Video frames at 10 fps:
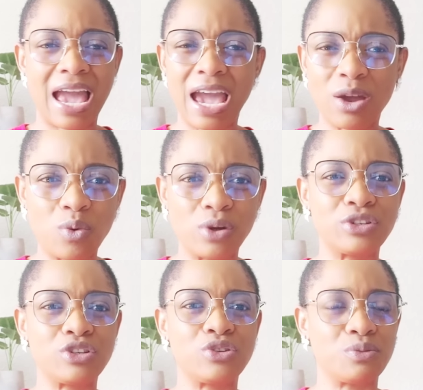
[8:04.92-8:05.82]
I
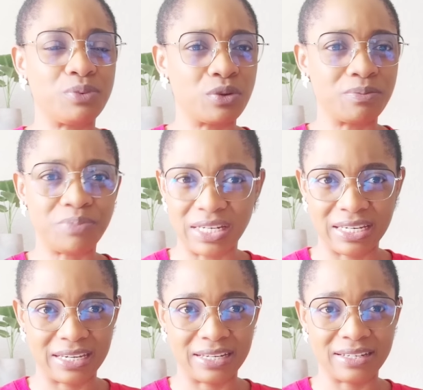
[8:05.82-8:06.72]
want you to be
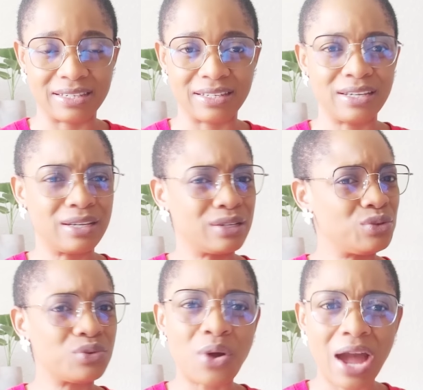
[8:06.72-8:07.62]
obedient.
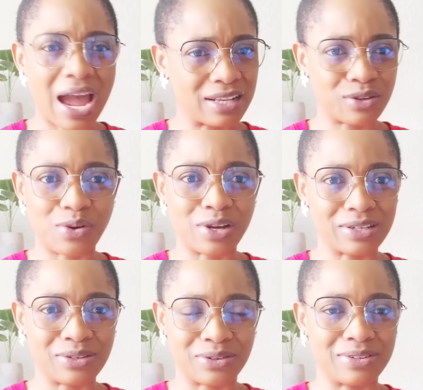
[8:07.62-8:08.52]
Do not ask
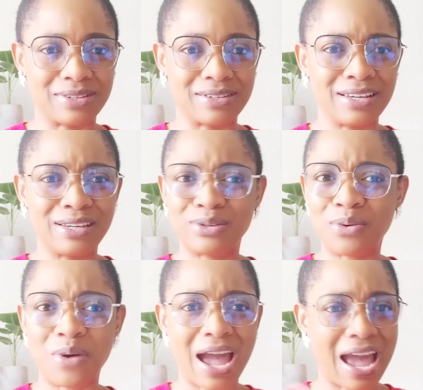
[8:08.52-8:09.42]
questions.
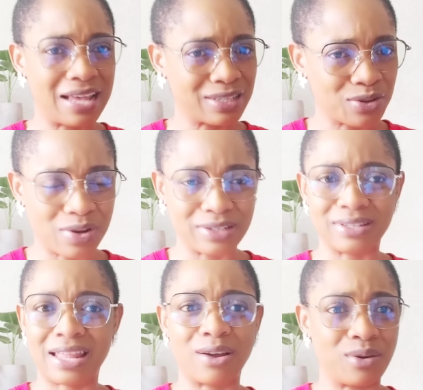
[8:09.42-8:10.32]
Don't ask
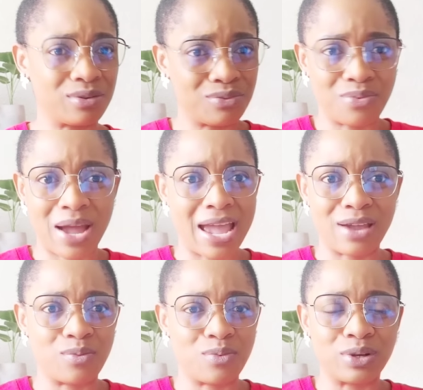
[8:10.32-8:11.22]
questions that, "God,
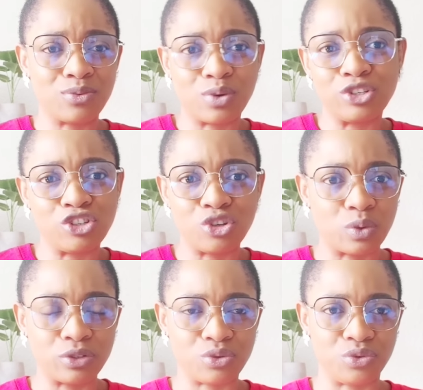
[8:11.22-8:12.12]
why? What do you
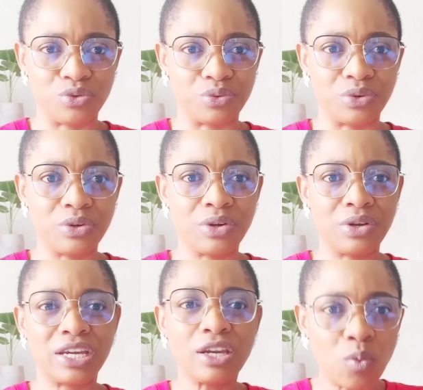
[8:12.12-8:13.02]
want to do?"
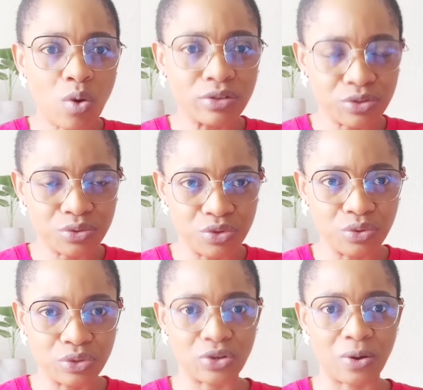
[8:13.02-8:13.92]
He wants to
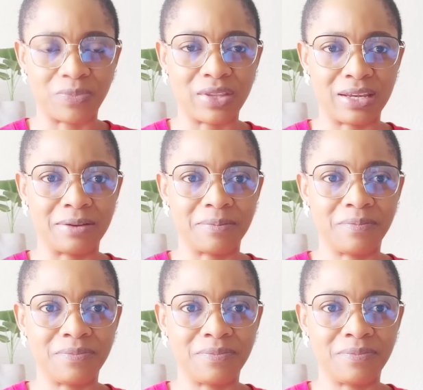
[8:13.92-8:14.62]
do something.